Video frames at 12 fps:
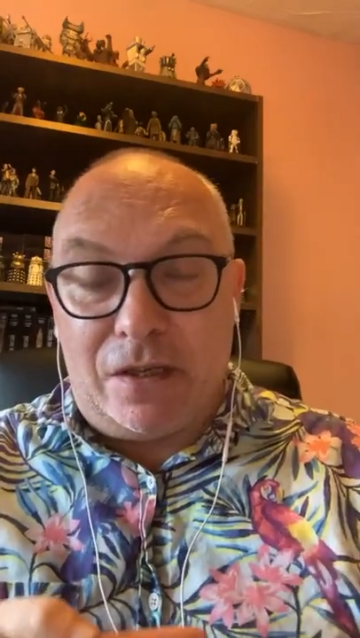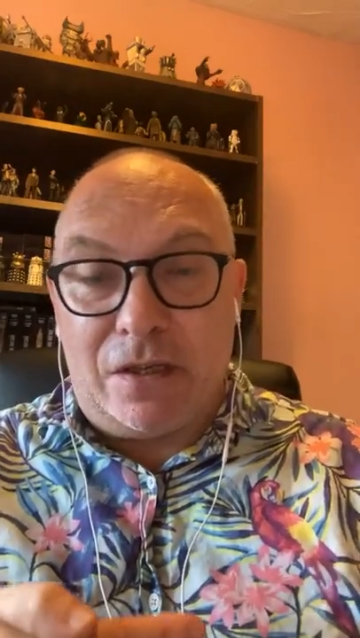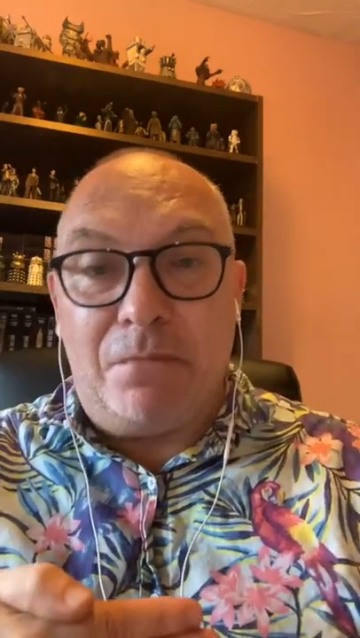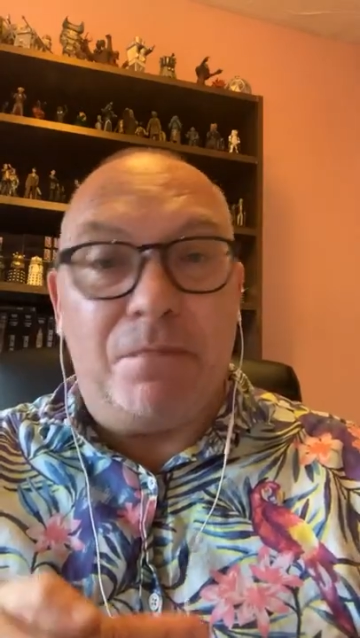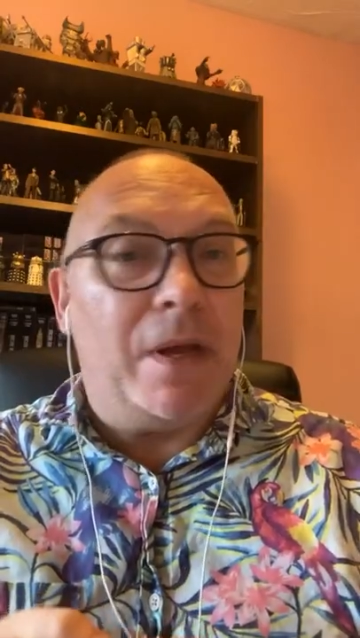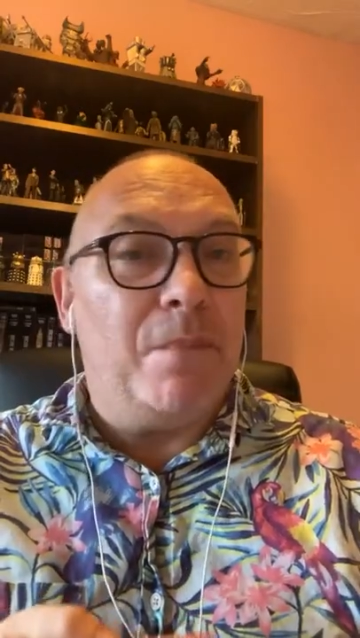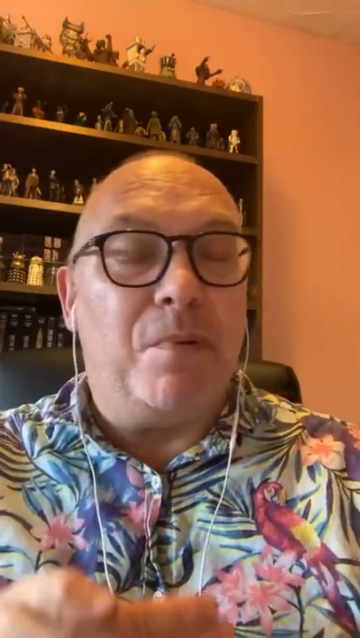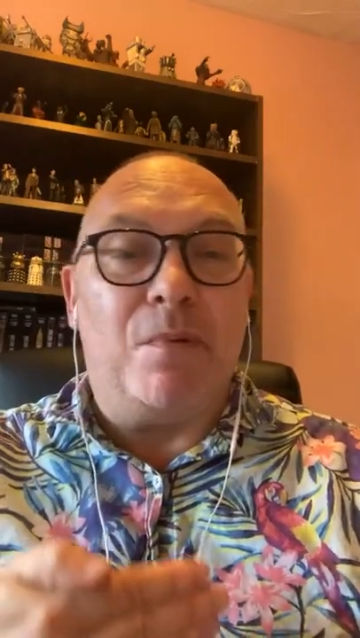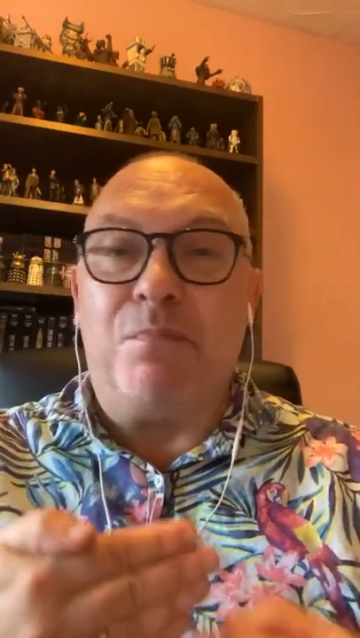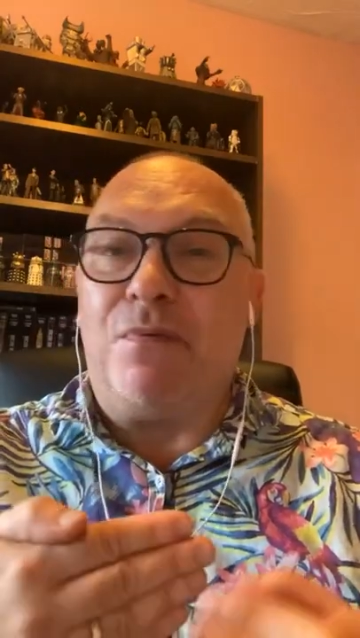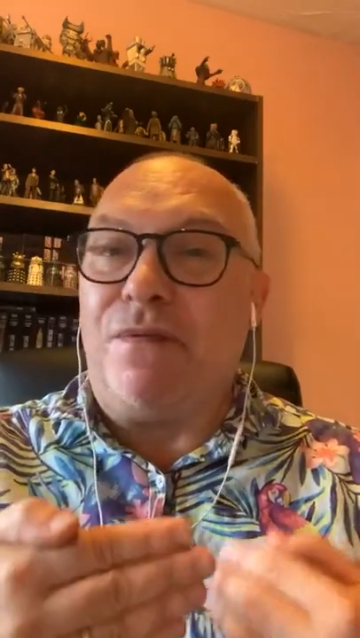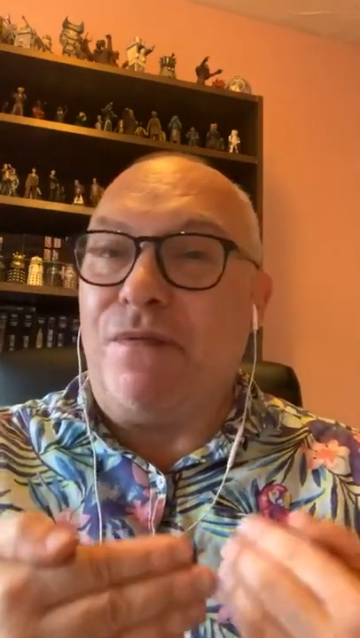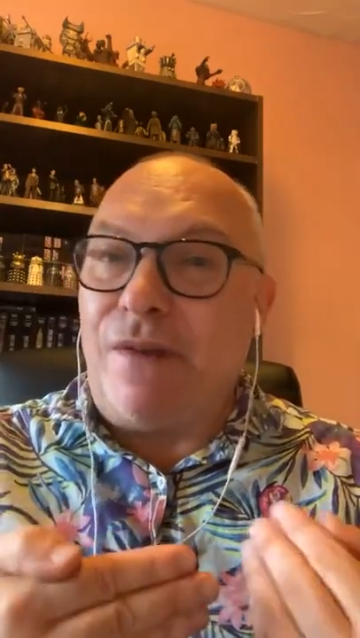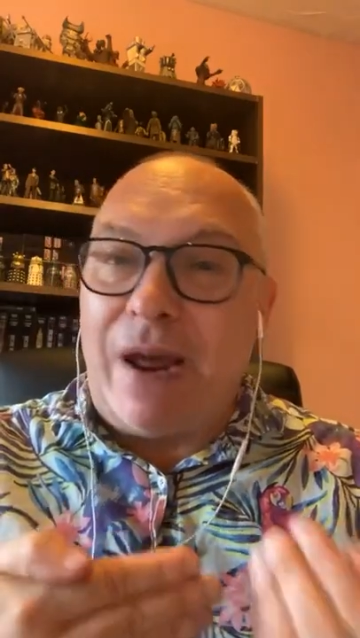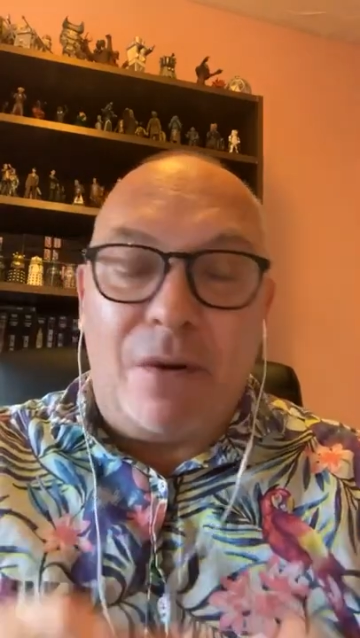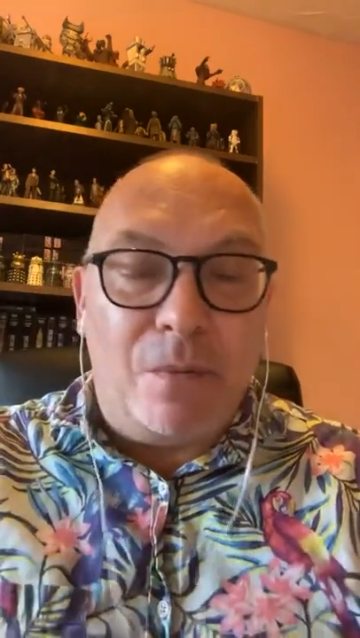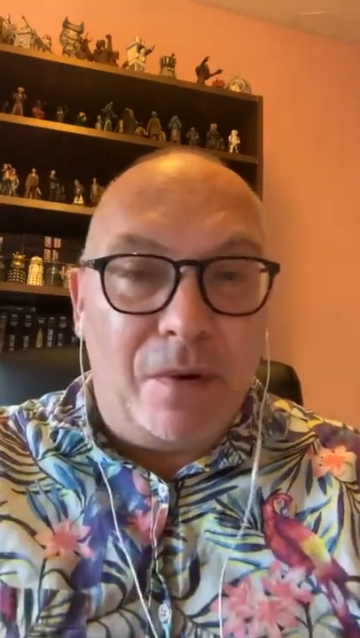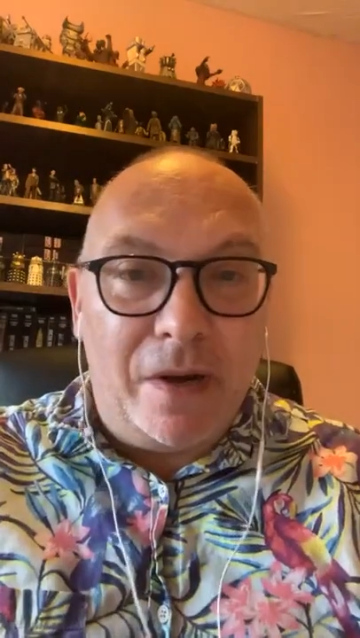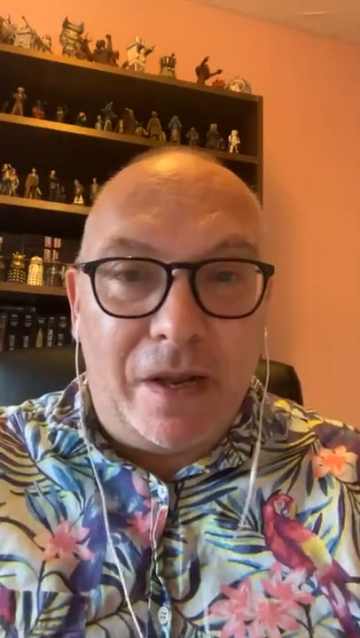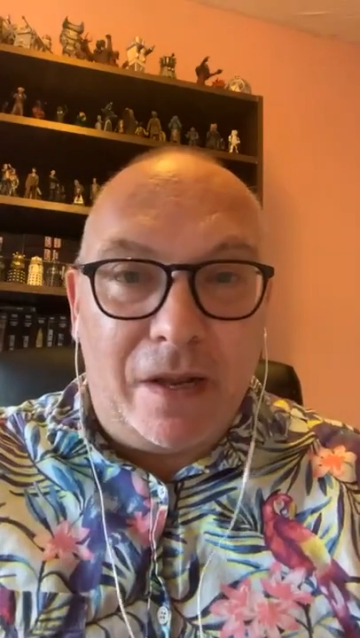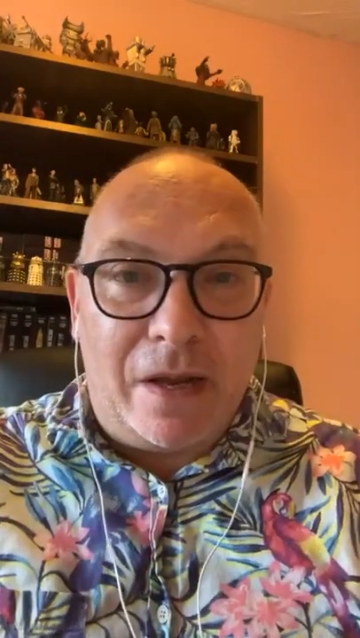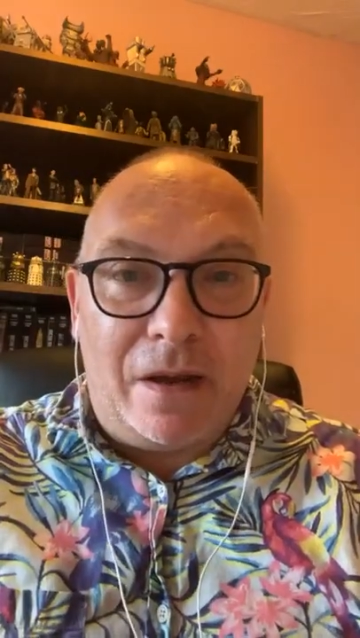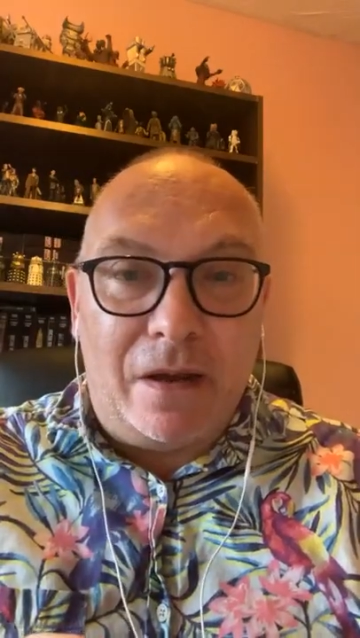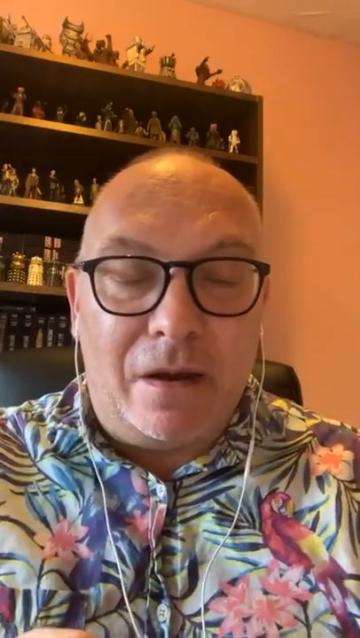Some people are profoundly